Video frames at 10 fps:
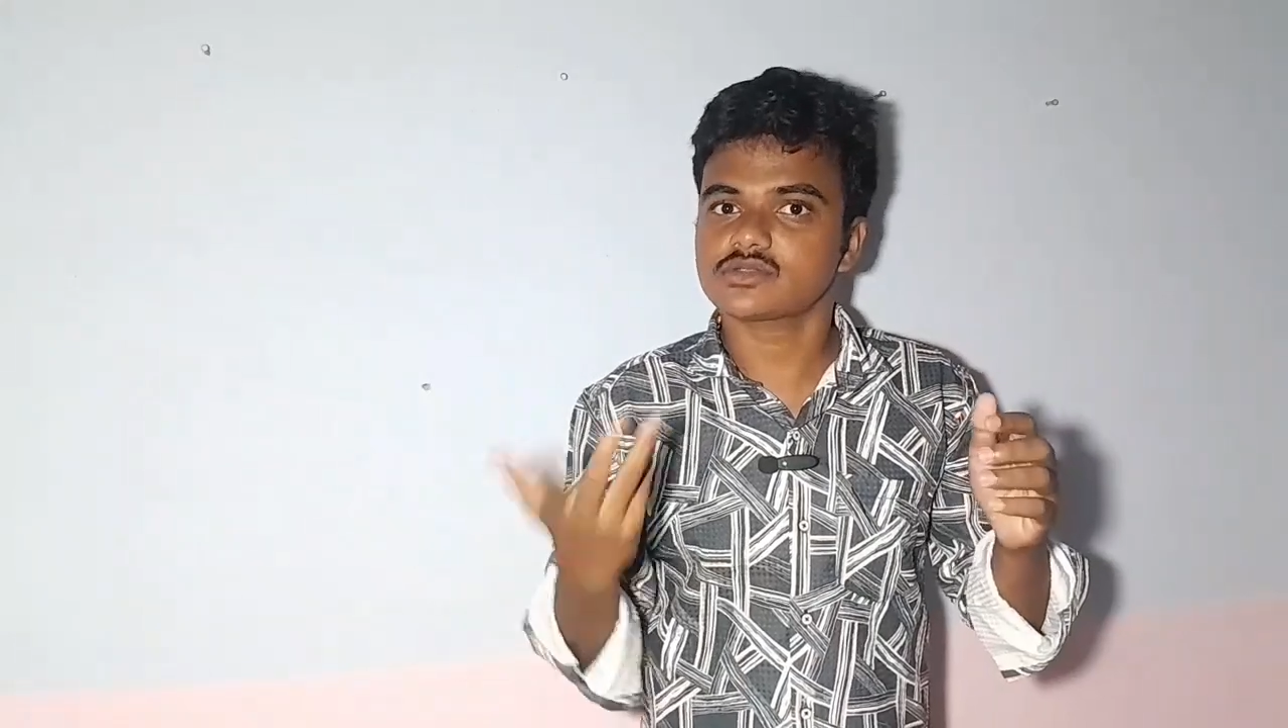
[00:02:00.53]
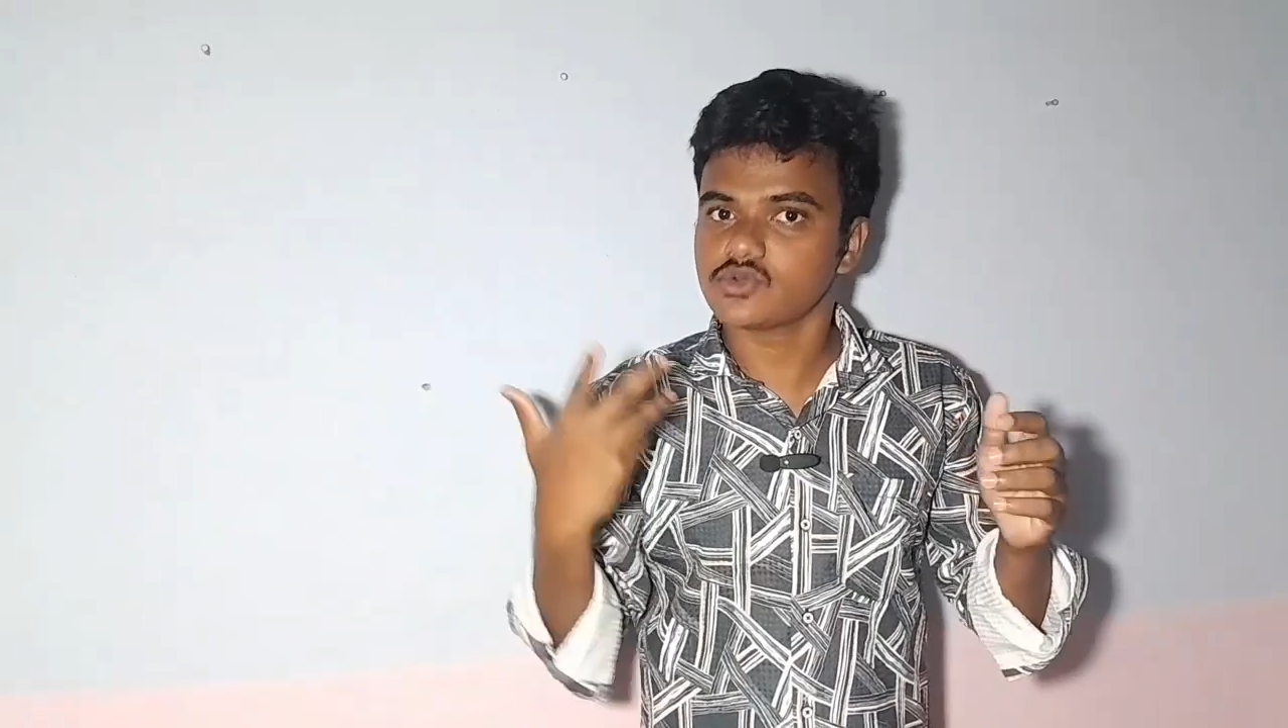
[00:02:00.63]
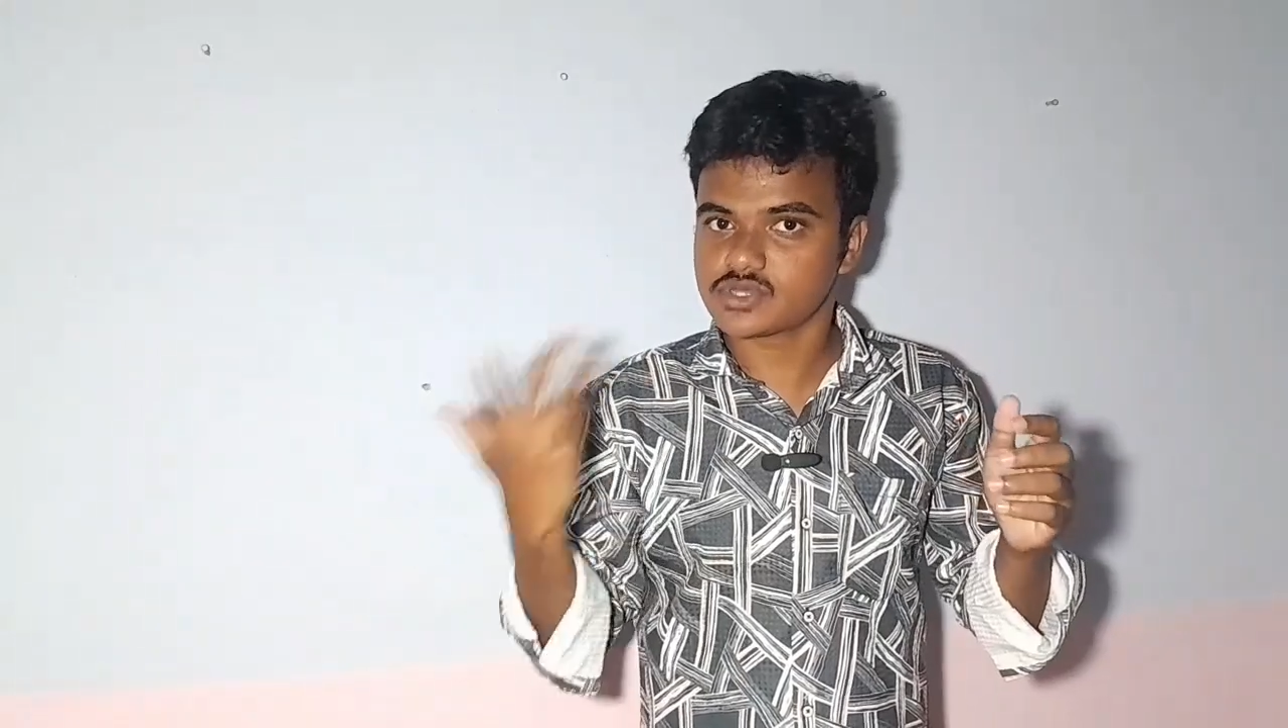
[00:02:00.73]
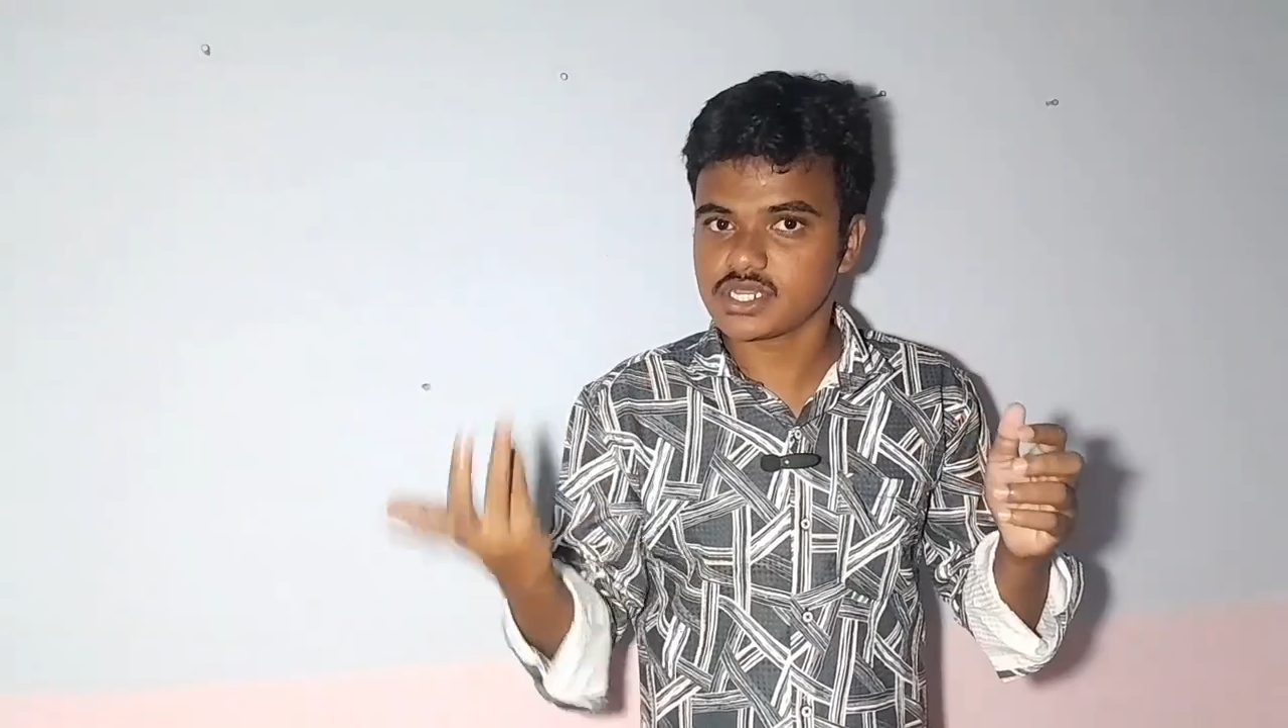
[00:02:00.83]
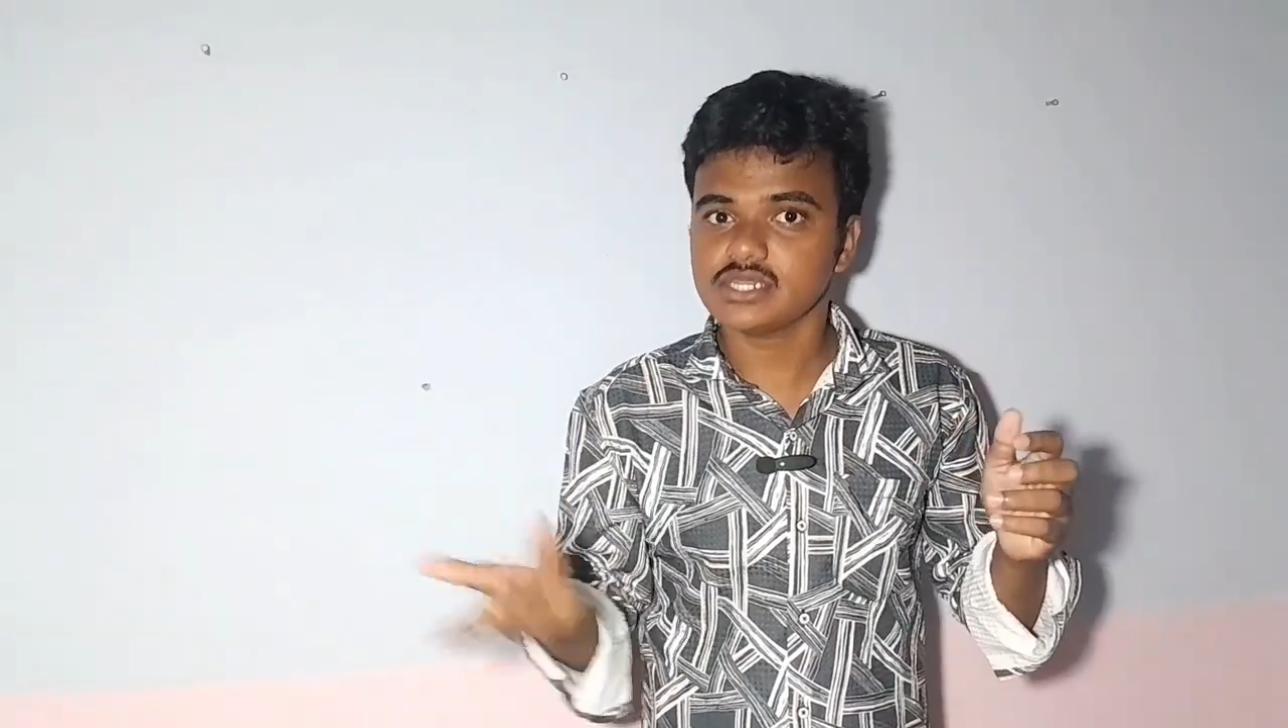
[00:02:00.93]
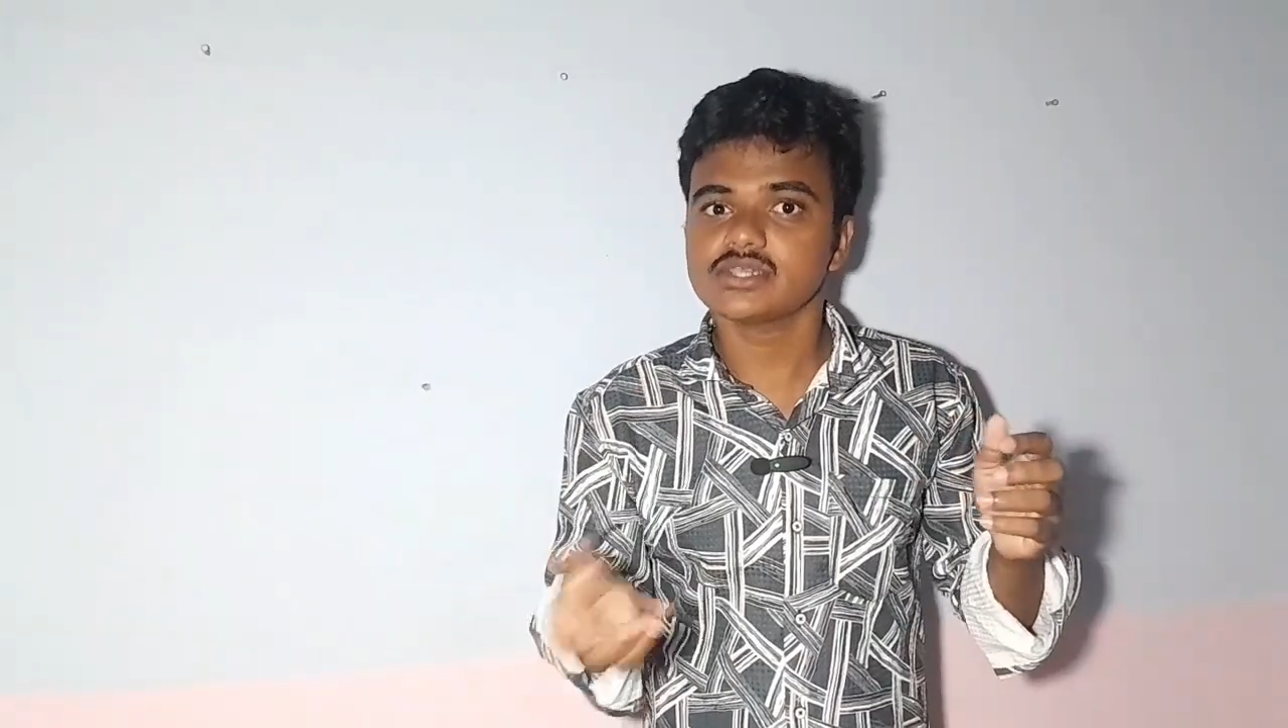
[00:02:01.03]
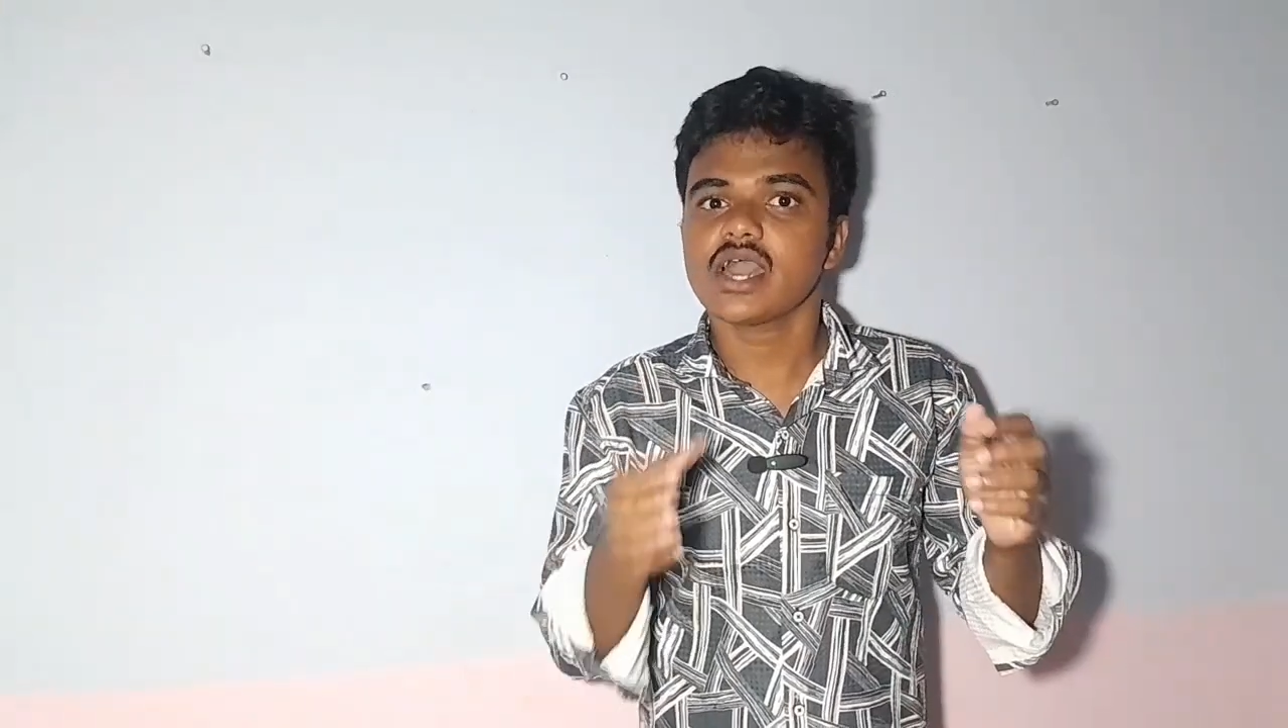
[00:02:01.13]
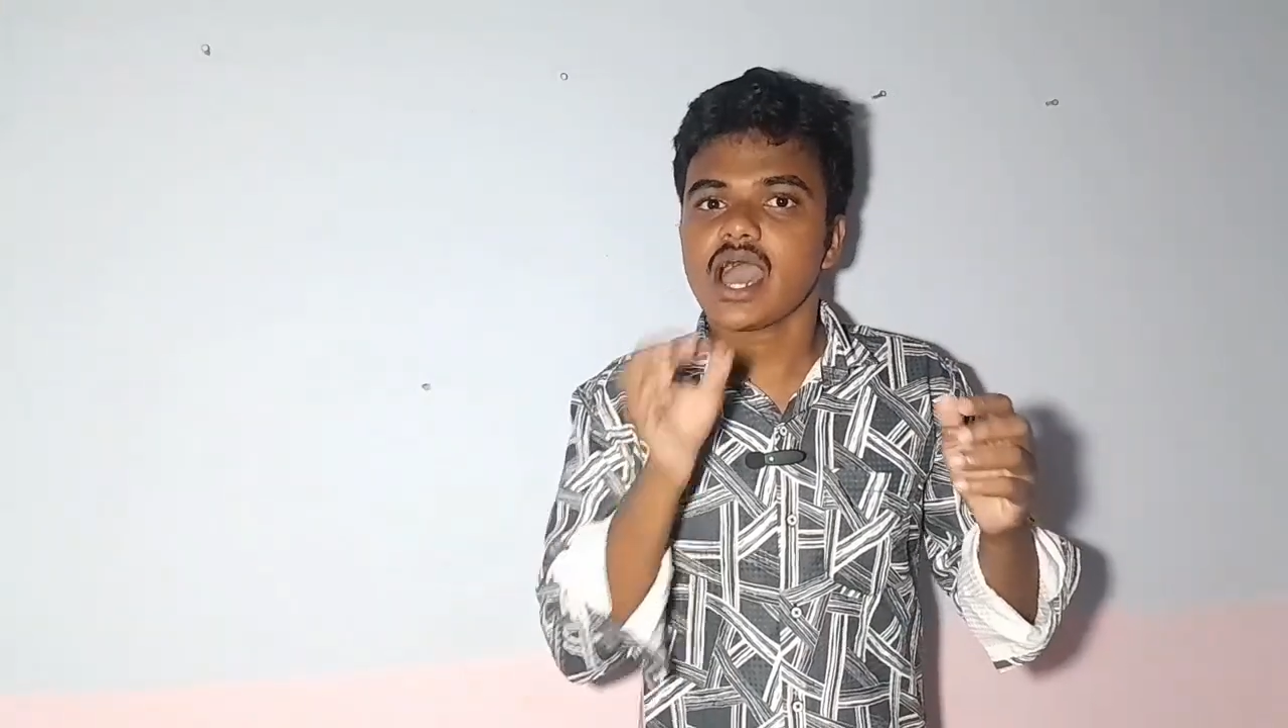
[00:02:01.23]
questions